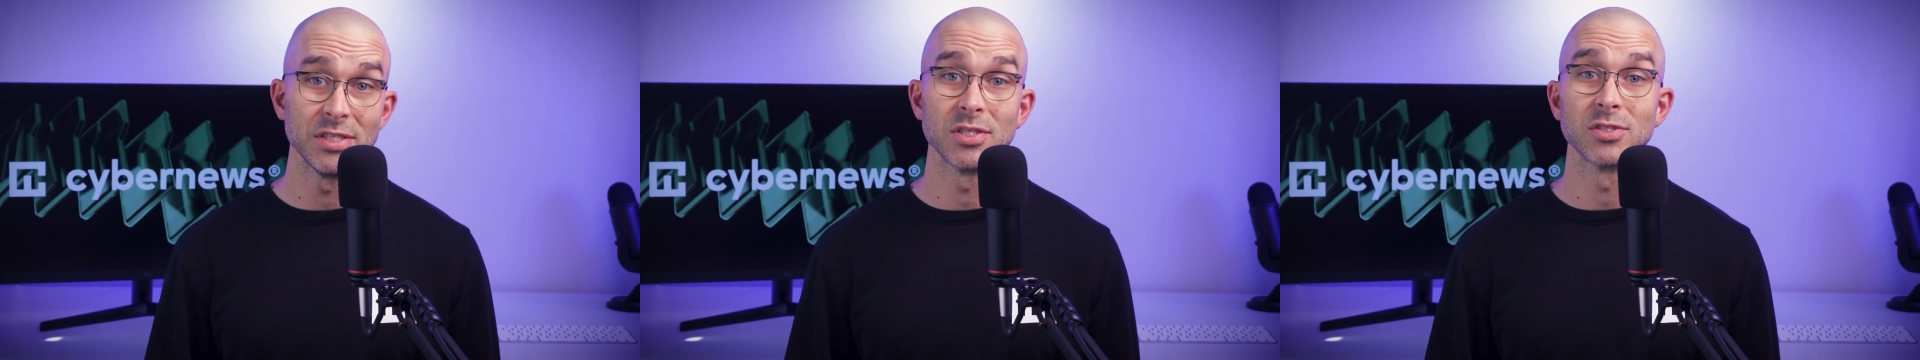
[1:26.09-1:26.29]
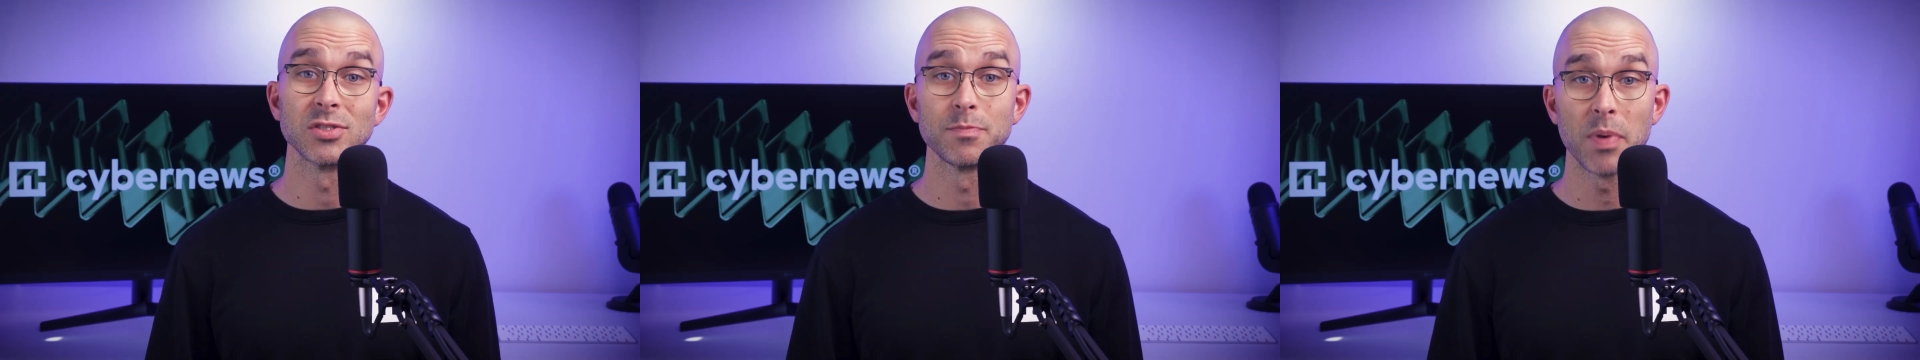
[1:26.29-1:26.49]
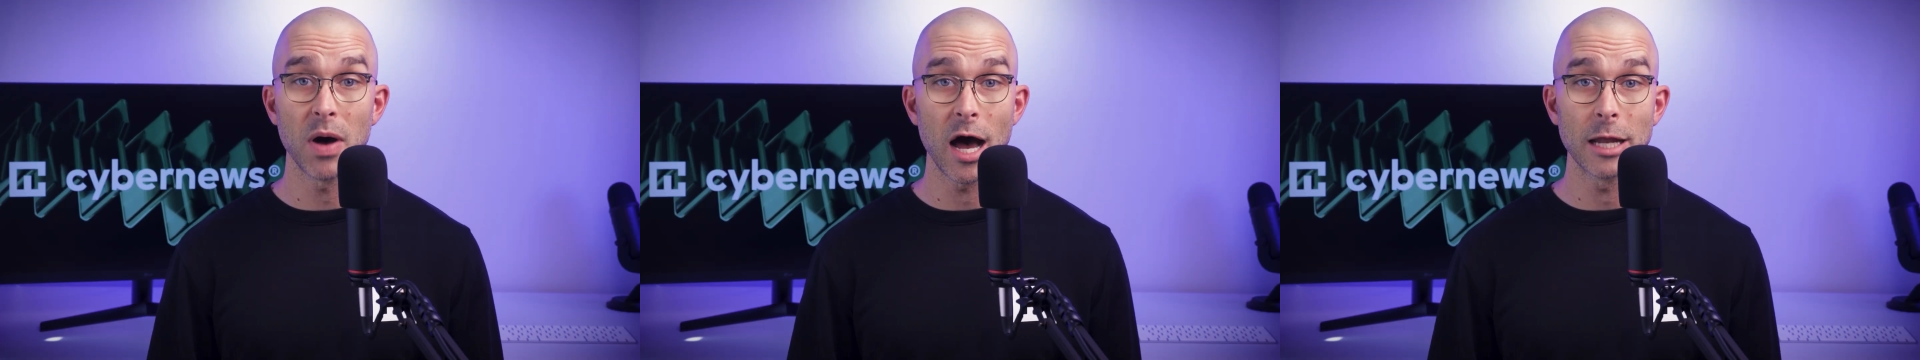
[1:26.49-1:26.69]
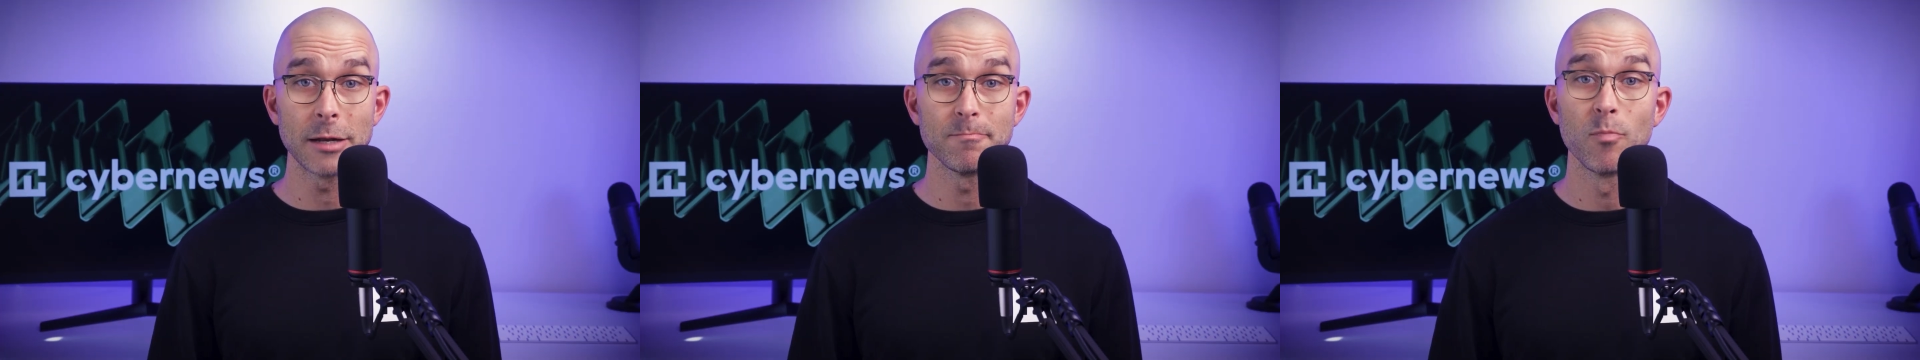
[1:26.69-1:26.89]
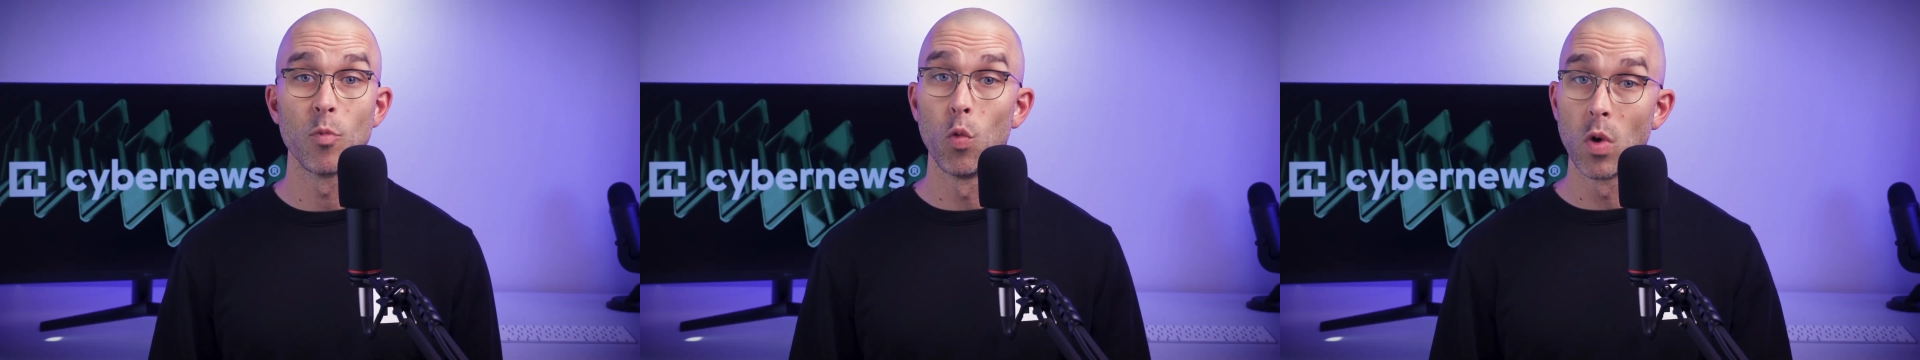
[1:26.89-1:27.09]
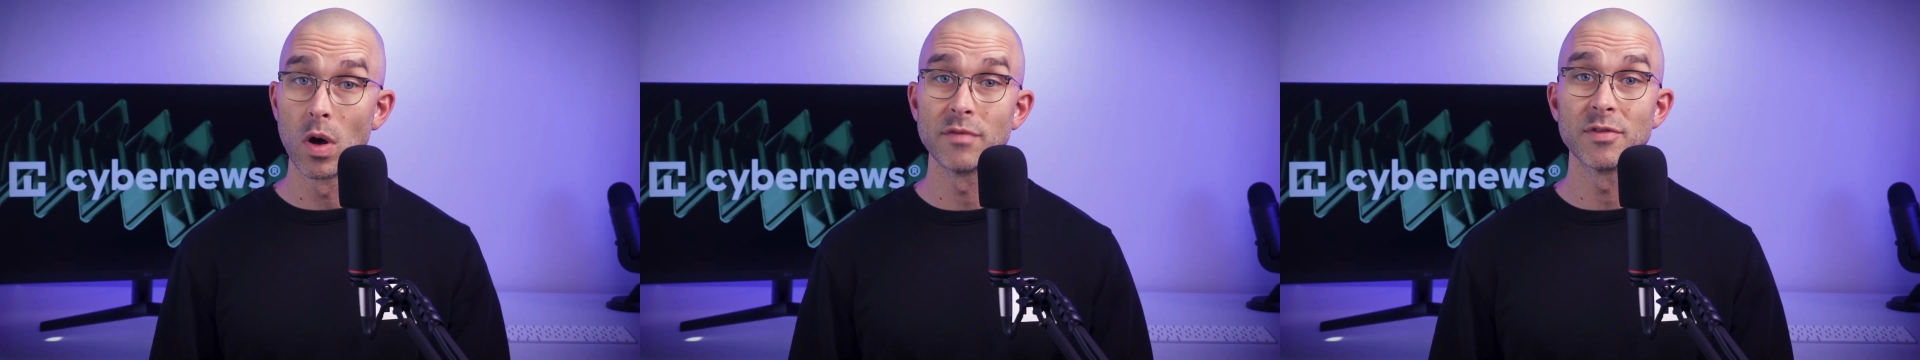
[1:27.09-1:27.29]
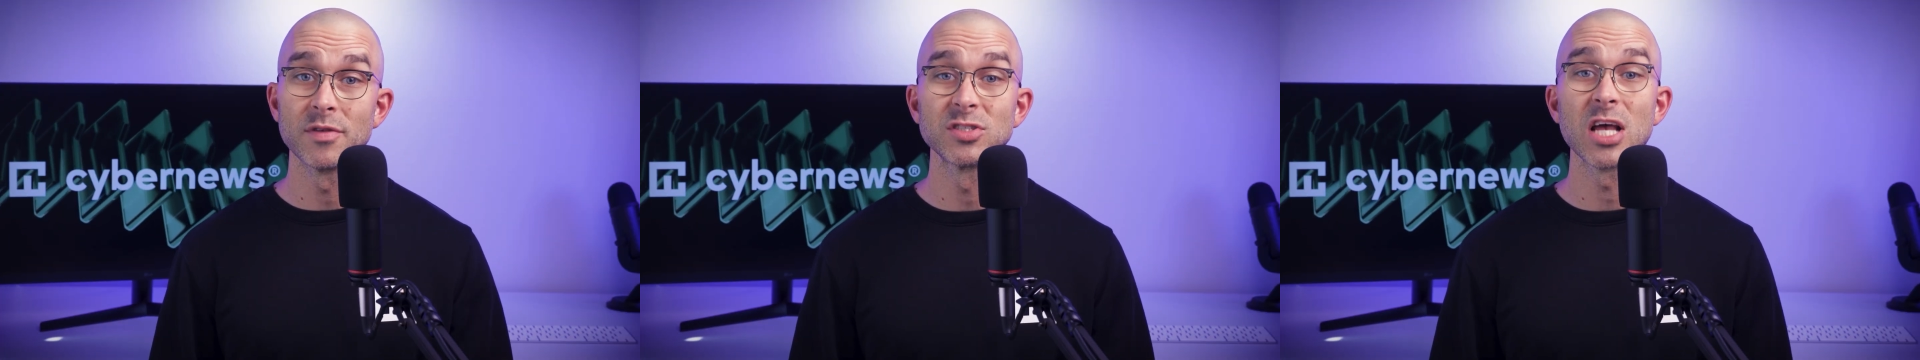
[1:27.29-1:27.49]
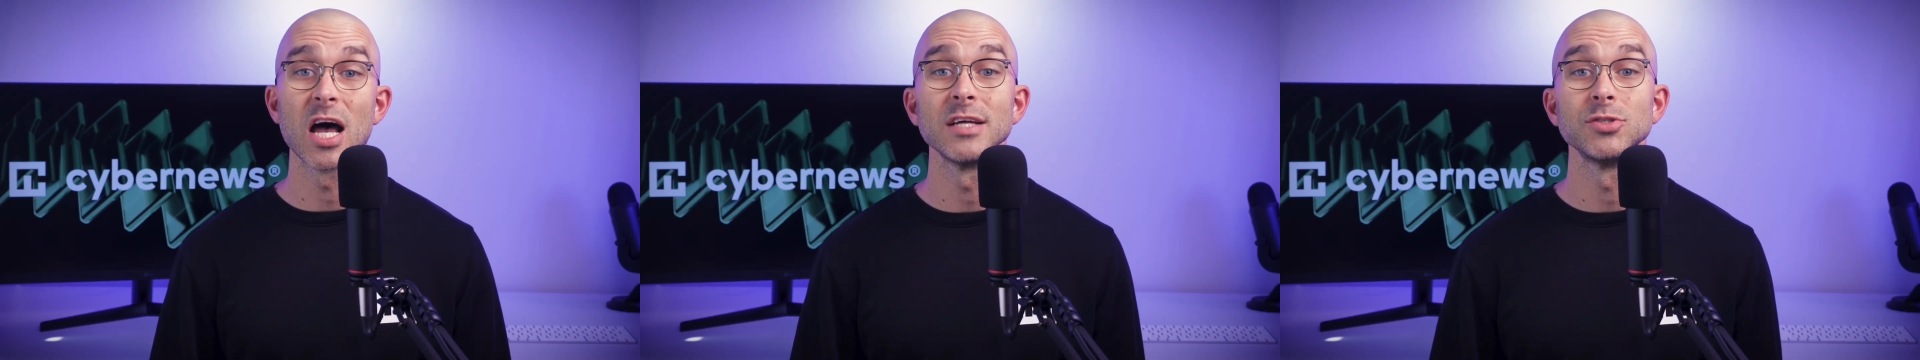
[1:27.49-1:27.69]
to spot. One of the
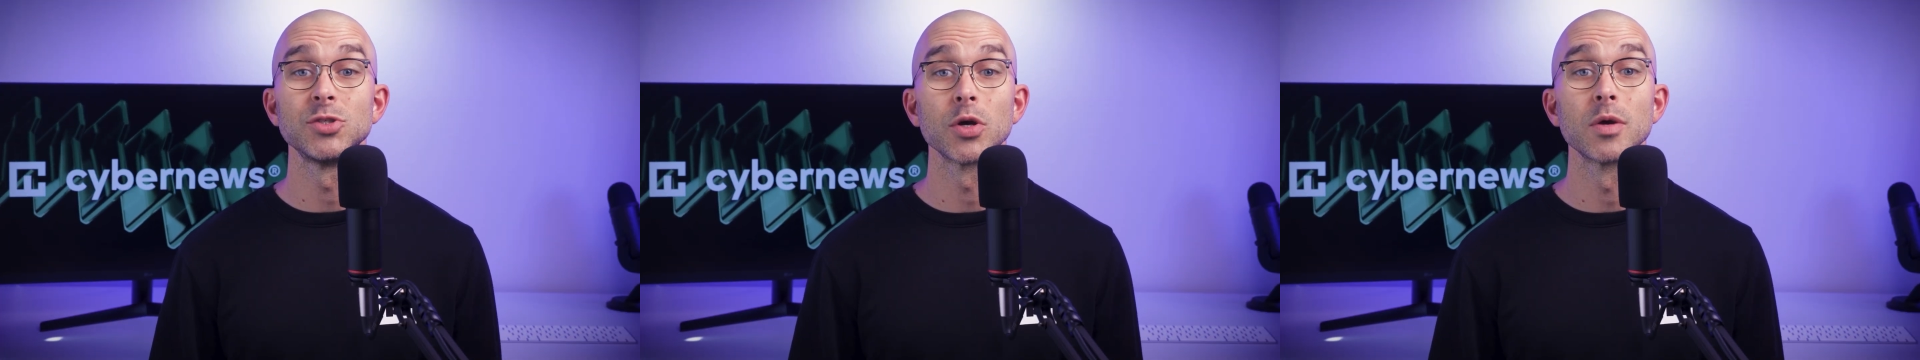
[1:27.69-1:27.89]
signs